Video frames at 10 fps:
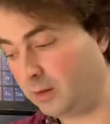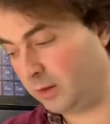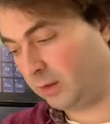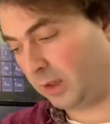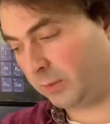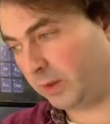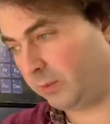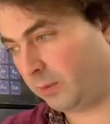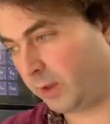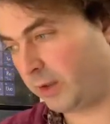Now,
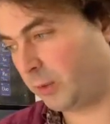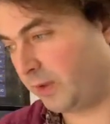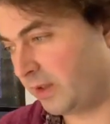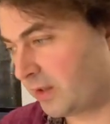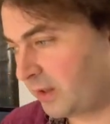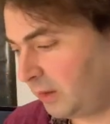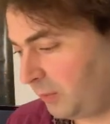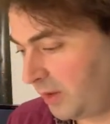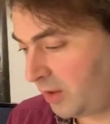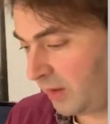why do we
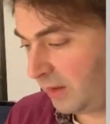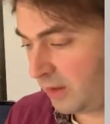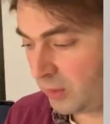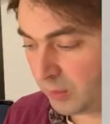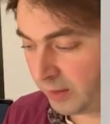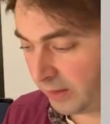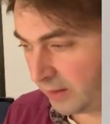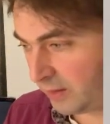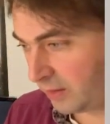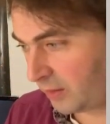distinguish these two
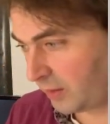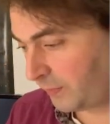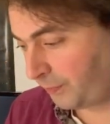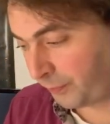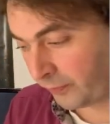cases?